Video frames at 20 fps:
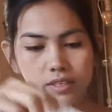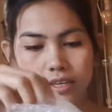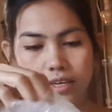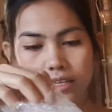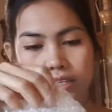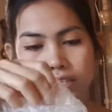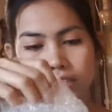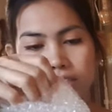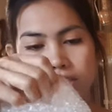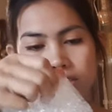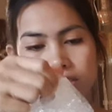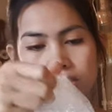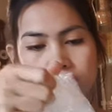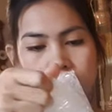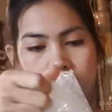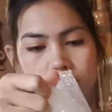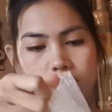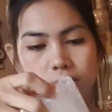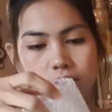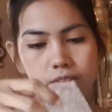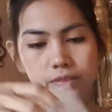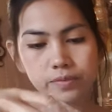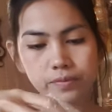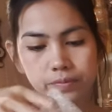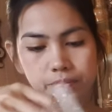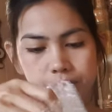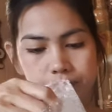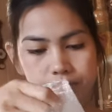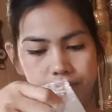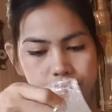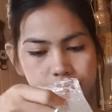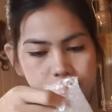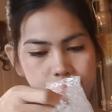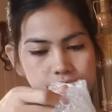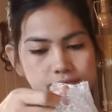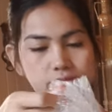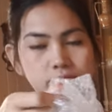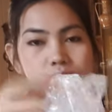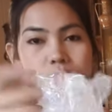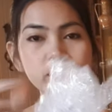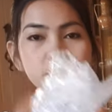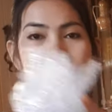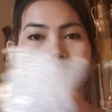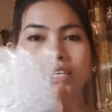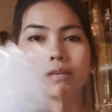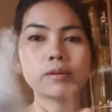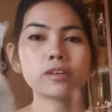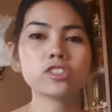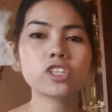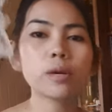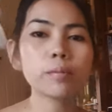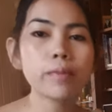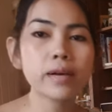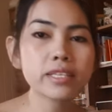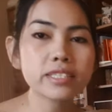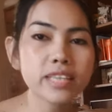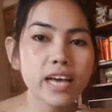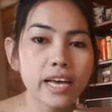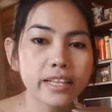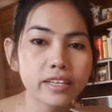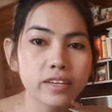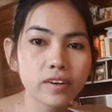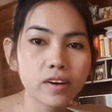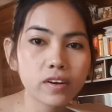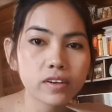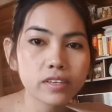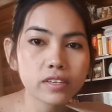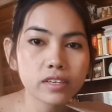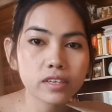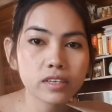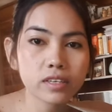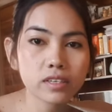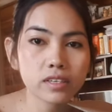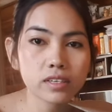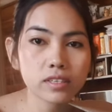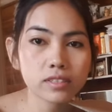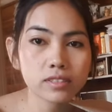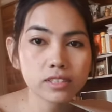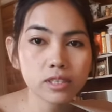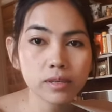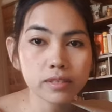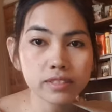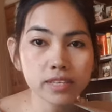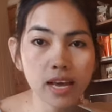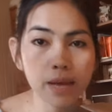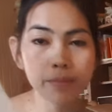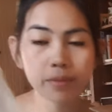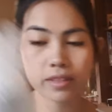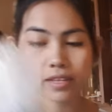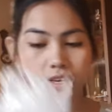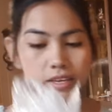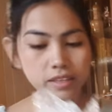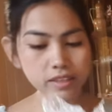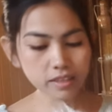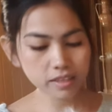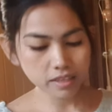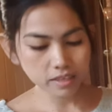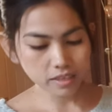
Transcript: Annie, she's here. Okay, chop one's up and off and one's up and there.